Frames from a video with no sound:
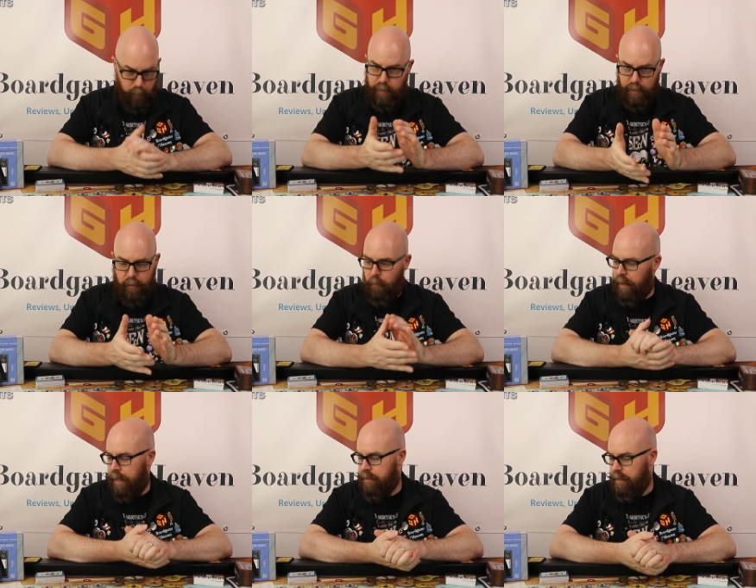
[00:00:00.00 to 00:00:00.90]
which are
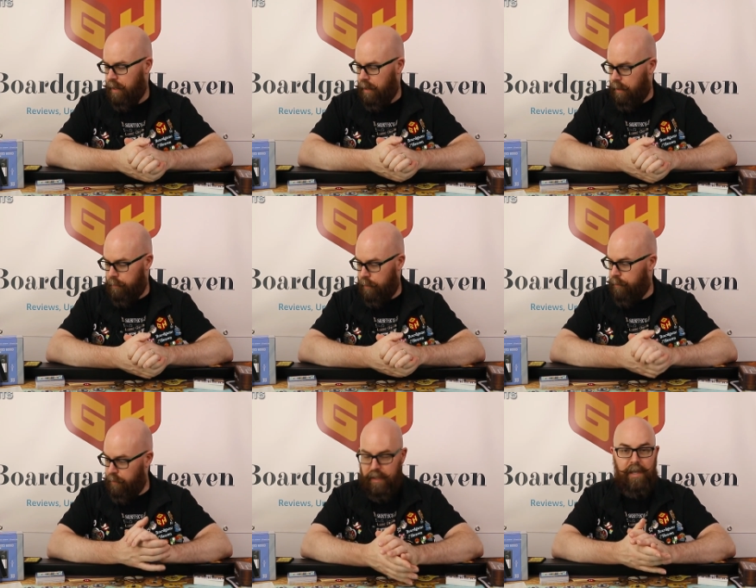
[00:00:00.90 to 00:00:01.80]
great, the
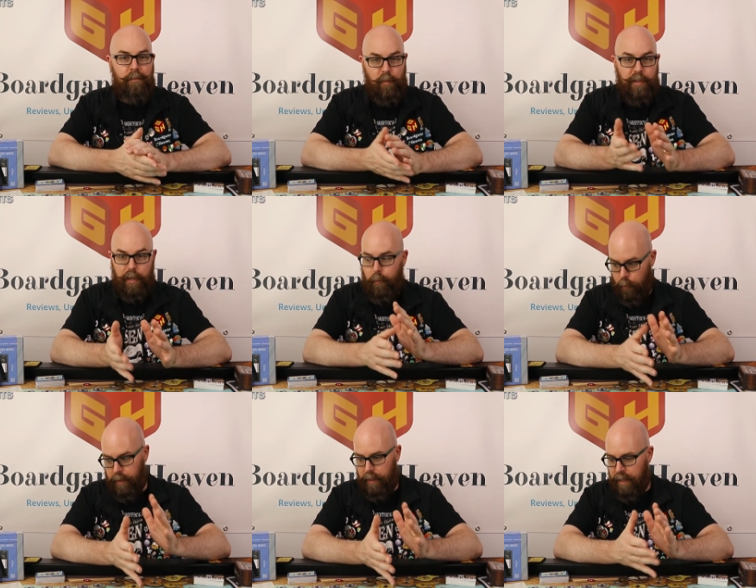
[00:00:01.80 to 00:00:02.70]
theme, which I
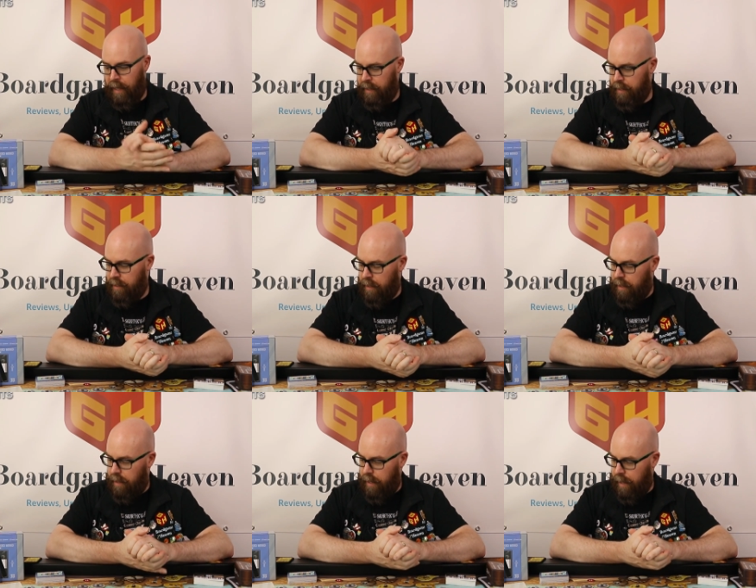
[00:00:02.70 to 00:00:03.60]
really like,
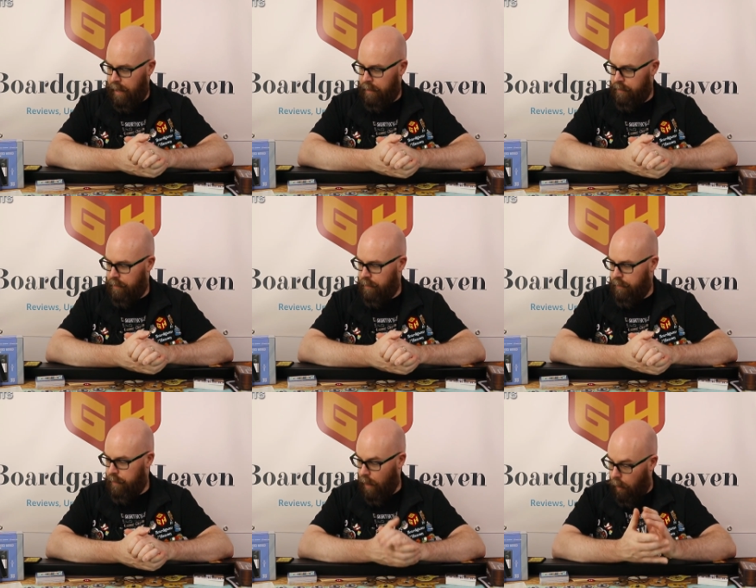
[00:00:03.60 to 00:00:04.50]
and
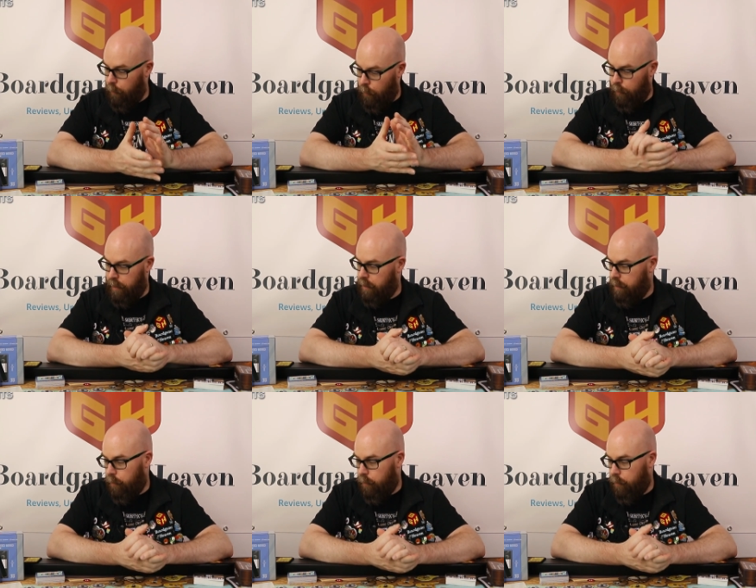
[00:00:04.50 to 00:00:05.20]
the artwork.